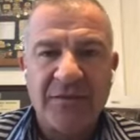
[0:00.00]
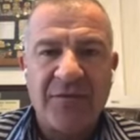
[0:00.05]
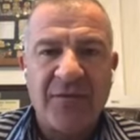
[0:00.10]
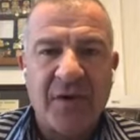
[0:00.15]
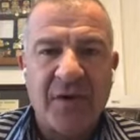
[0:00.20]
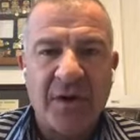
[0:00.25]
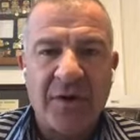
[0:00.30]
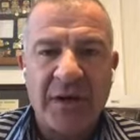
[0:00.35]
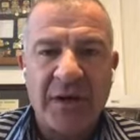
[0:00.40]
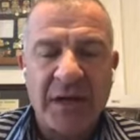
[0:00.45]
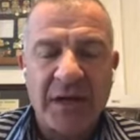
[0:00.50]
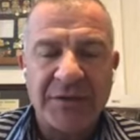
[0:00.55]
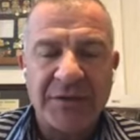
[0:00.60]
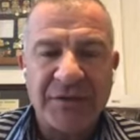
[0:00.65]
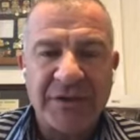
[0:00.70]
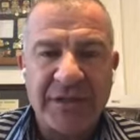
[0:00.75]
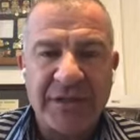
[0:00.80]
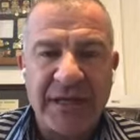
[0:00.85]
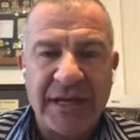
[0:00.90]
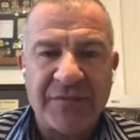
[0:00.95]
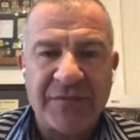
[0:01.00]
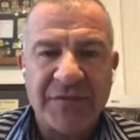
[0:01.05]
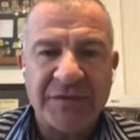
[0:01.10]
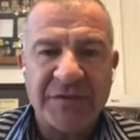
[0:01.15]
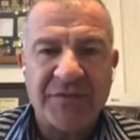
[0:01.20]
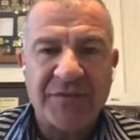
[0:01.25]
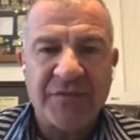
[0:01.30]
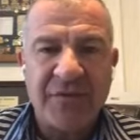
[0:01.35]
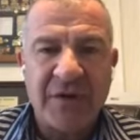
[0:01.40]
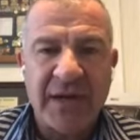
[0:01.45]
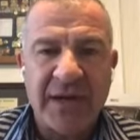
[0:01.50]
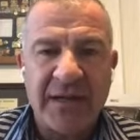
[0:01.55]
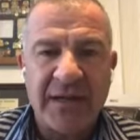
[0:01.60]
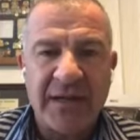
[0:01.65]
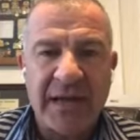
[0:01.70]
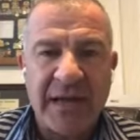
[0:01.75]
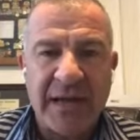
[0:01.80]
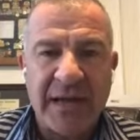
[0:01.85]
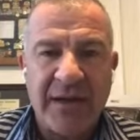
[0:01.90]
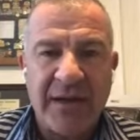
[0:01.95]
Farinacci, F as in
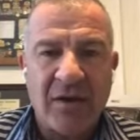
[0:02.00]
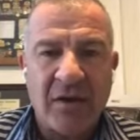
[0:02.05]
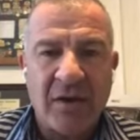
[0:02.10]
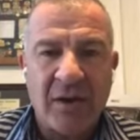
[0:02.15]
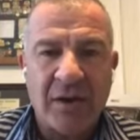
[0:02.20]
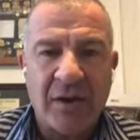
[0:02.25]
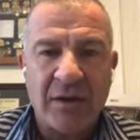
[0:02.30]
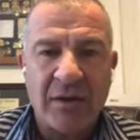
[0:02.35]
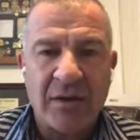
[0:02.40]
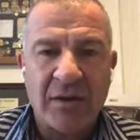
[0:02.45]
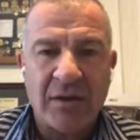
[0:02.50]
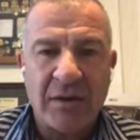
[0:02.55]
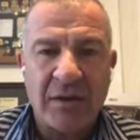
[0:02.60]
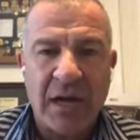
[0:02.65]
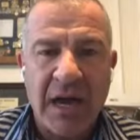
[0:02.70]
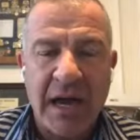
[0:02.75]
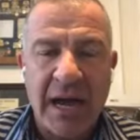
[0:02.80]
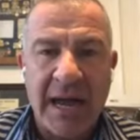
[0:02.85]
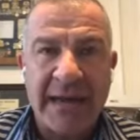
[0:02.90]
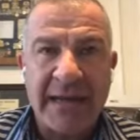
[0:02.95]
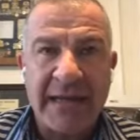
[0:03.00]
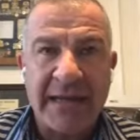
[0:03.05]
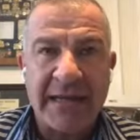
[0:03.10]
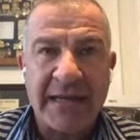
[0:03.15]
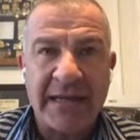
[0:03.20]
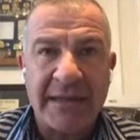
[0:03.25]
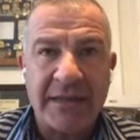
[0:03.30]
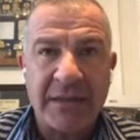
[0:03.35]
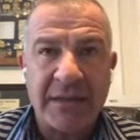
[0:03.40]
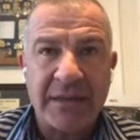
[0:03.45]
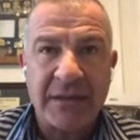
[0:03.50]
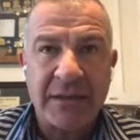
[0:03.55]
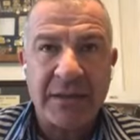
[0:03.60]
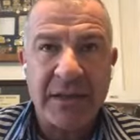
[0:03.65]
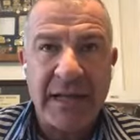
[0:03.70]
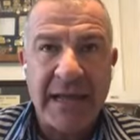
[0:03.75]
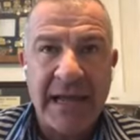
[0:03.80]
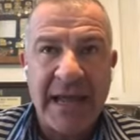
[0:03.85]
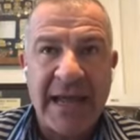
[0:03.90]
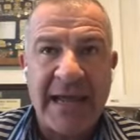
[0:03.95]
Frank, A R I N
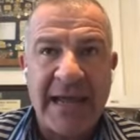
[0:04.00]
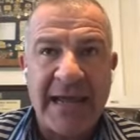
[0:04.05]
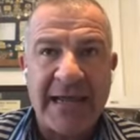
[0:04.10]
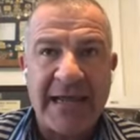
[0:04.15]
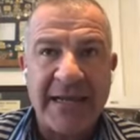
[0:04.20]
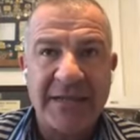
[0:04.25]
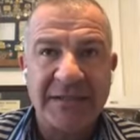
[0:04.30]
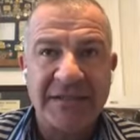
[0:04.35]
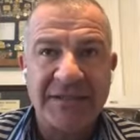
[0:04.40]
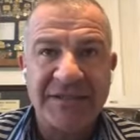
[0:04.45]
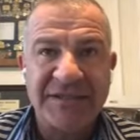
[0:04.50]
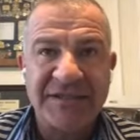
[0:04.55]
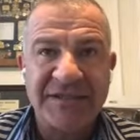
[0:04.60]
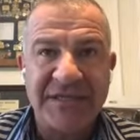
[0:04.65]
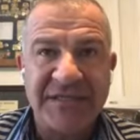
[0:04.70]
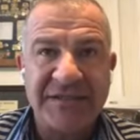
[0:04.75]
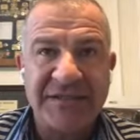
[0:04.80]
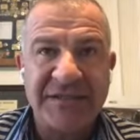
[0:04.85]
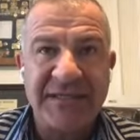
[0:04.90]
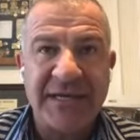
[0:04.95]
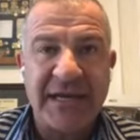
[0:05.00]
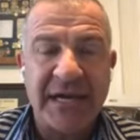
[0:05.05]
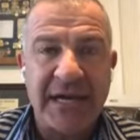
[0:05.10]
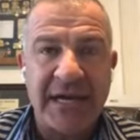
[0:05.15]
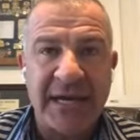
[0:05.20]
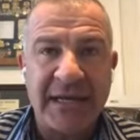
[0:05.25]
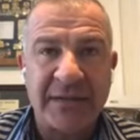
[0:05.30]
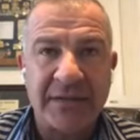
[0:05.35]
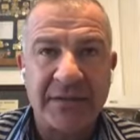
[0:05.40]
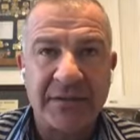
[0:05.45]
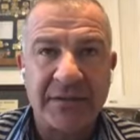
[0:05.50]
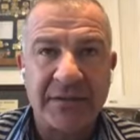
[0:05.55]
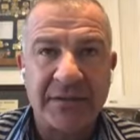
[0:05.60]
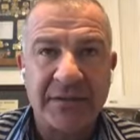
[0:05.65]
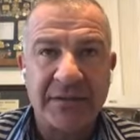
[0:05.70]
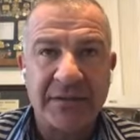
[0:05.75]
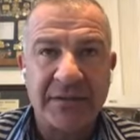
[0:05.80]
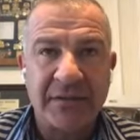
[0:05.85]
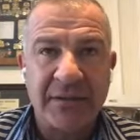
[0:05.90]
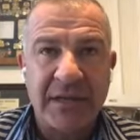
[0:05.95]
A C C I
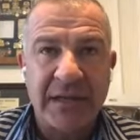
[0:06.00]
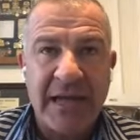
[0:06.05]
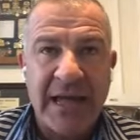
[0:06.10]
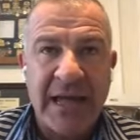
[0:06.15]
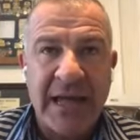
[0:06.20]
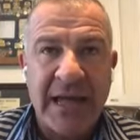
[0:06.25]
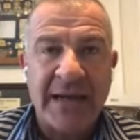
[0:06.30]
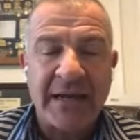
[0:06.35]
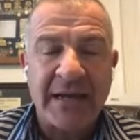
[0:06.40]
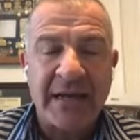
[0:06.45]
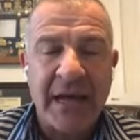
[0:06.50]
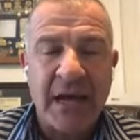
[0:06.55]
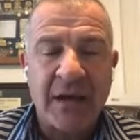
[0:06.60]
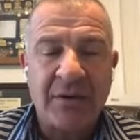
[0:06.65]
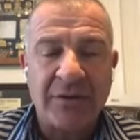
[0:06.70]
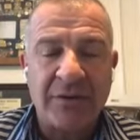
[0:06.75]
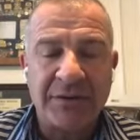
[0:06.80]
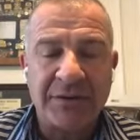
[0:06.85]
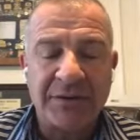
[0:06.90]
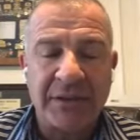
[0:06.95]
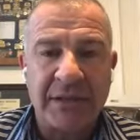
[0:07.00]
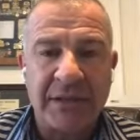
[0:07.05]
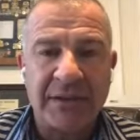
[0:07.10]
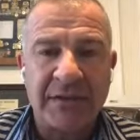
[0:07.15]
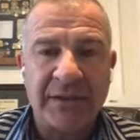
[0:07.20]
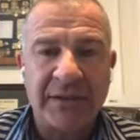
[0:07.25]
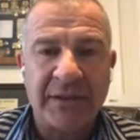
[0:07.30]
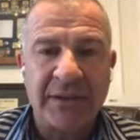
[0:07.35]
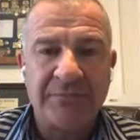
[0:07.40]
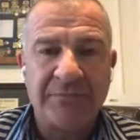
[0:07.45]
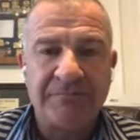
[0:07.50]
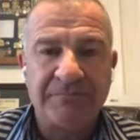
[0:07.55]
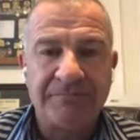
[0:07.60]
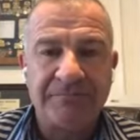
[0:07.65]
at outlook dot com.